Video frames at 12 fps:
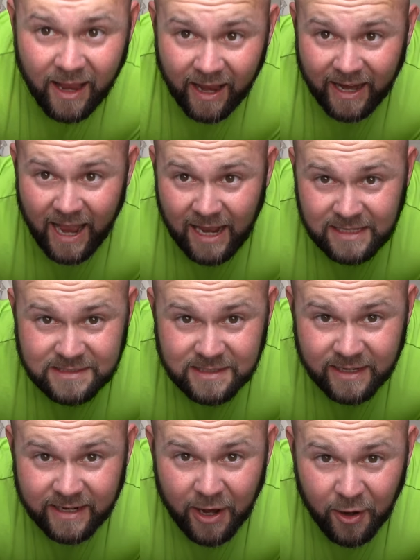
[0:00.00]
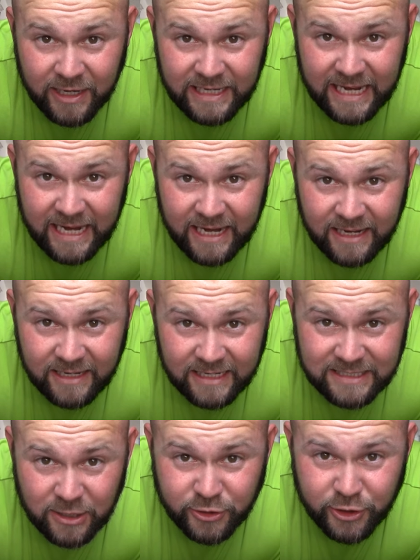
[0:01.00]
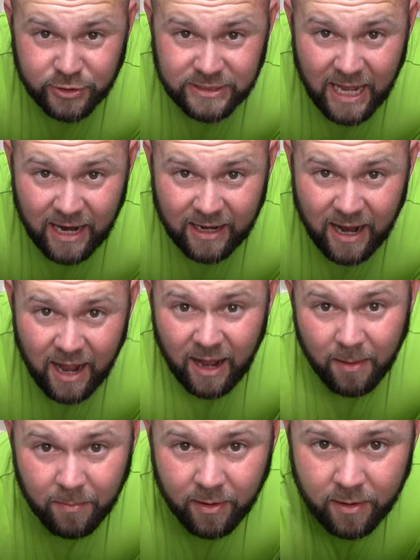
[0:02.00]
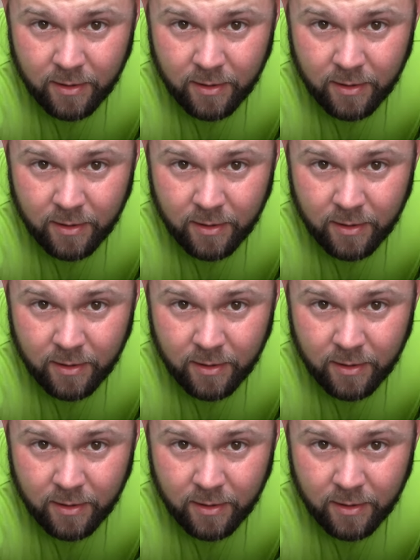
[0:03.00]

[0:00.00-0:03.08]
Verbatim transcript: Hey guys, Garry Dean, DetailJuice.com.